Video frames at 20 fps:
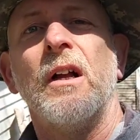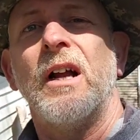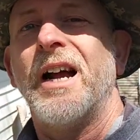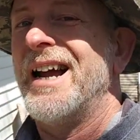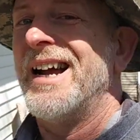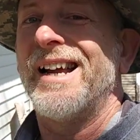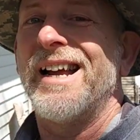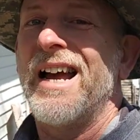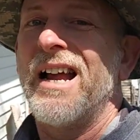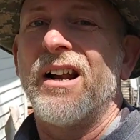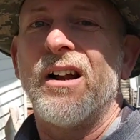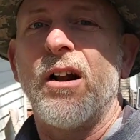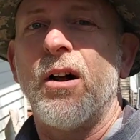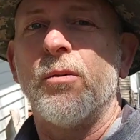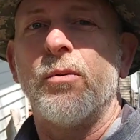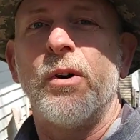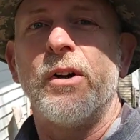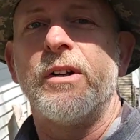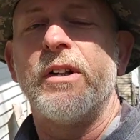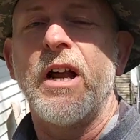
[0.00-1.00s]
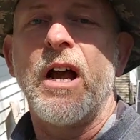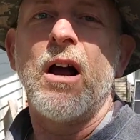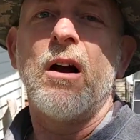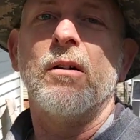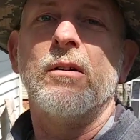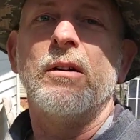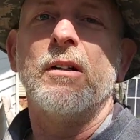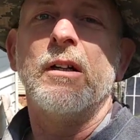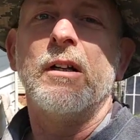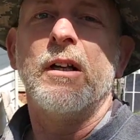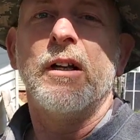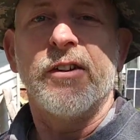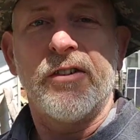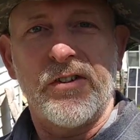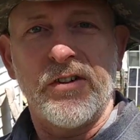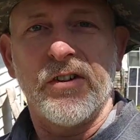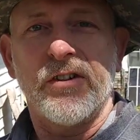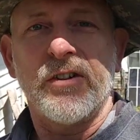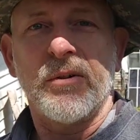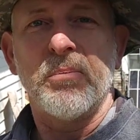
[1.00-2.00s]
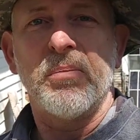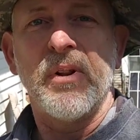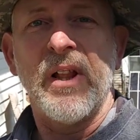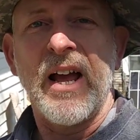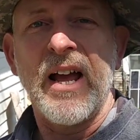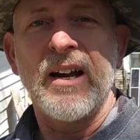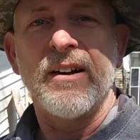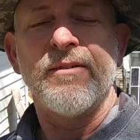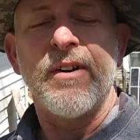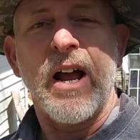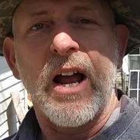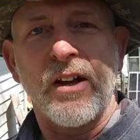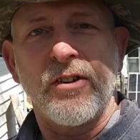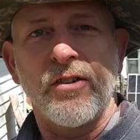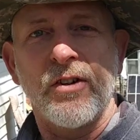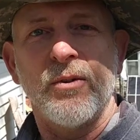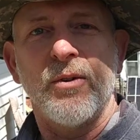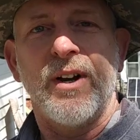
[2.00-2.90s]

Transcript: I got it all worked out. It's just a plan of action